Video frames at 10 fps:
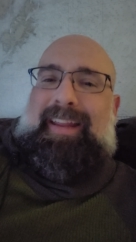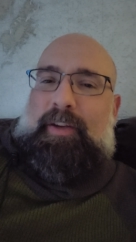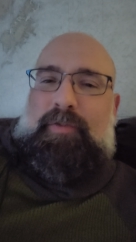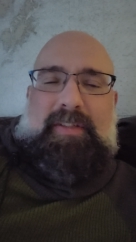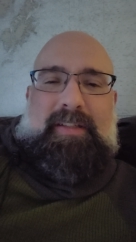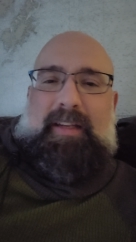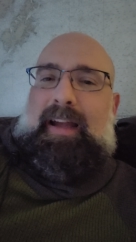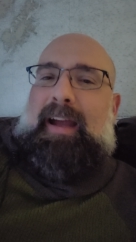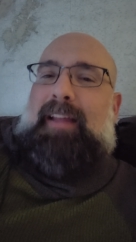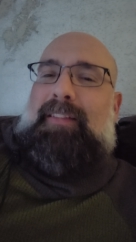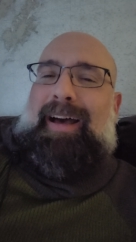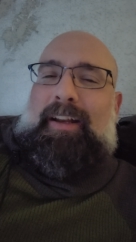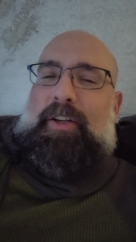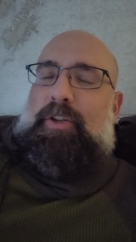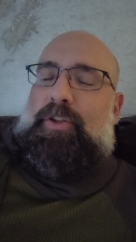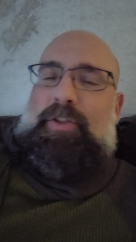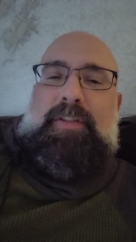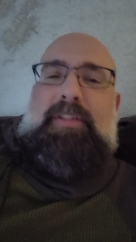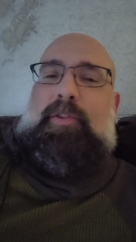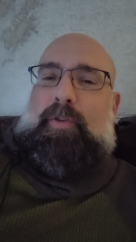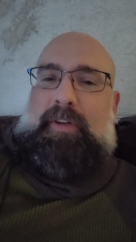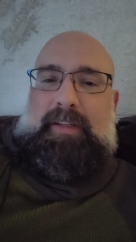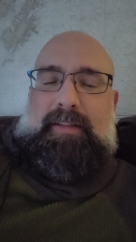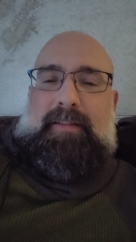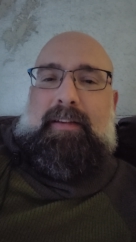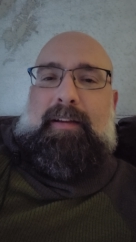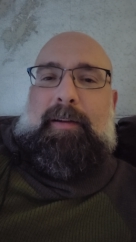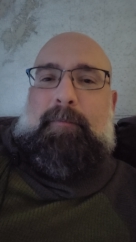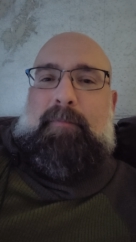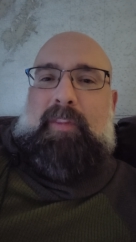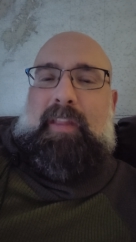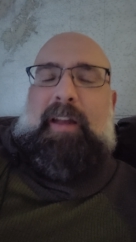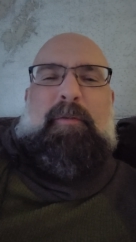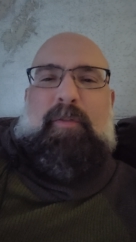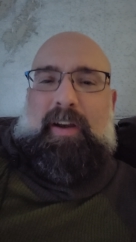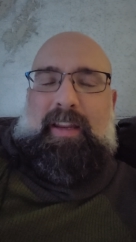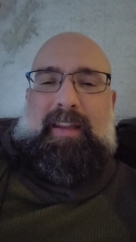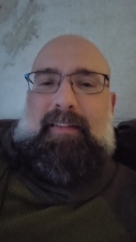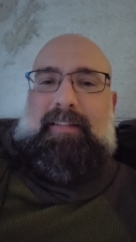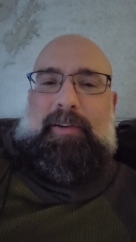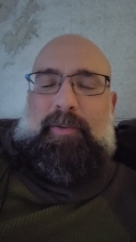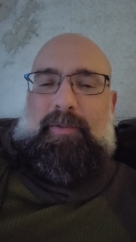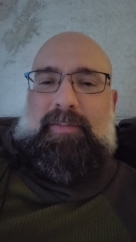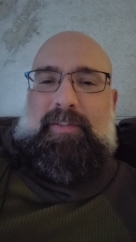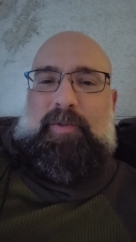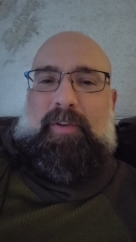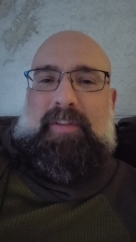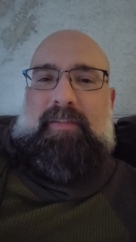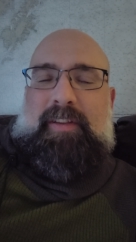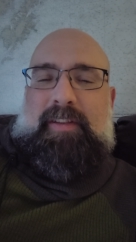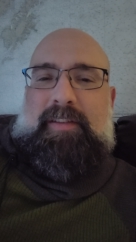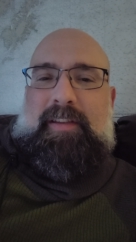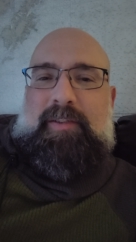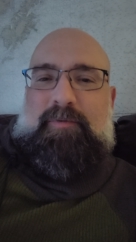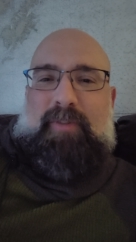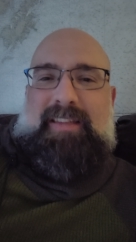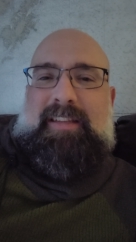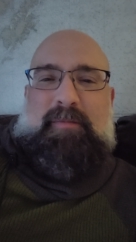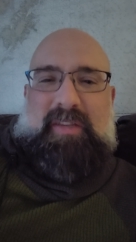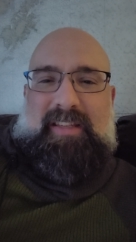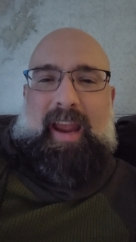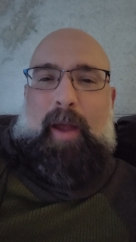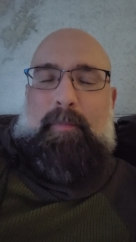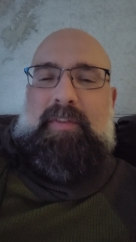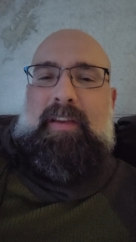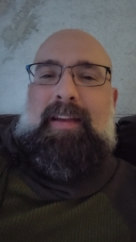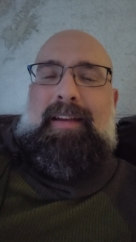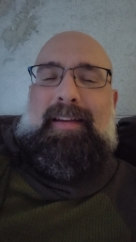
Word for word: Interesting guy, a lot of good stories, um, a lot of funny, you know, stories of his his racing mishaps,